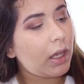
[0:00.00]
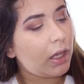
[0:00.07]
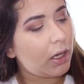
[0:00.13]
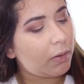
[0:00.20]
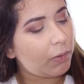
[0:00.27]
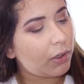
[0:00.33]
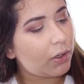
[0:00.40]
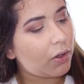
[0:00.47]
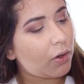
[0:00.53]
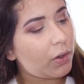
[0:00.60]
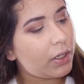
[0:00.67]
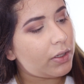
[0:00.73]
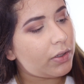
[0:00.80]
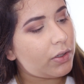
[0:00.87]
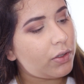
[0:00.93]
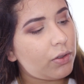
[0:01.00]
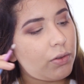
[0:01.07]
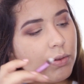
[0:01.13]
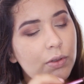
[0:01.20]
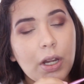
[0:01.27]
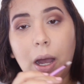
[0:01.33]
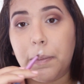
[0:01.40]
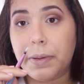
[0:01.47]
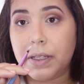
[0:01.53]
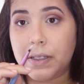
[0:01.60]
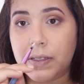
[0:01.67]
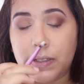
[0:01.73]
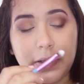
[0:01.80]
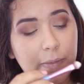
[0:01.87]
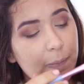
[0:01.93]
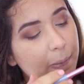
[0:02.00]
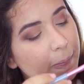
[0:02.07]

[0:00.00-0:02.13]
and I'm gonna go into Topless.